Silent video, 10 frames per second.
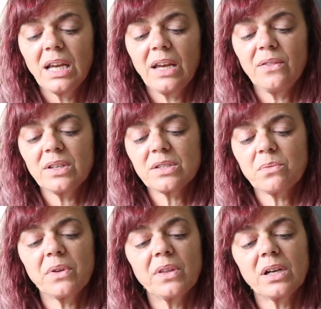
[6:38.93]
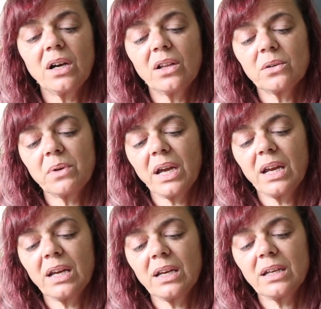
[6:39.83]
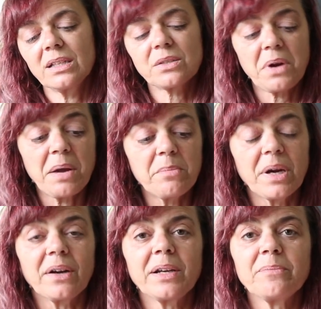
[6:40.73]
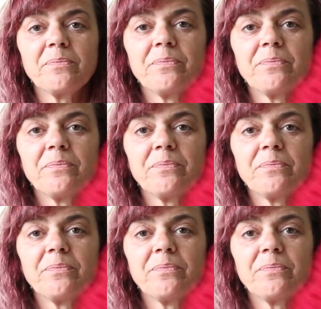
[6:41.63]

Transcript: And this one, the colorway is cranberry.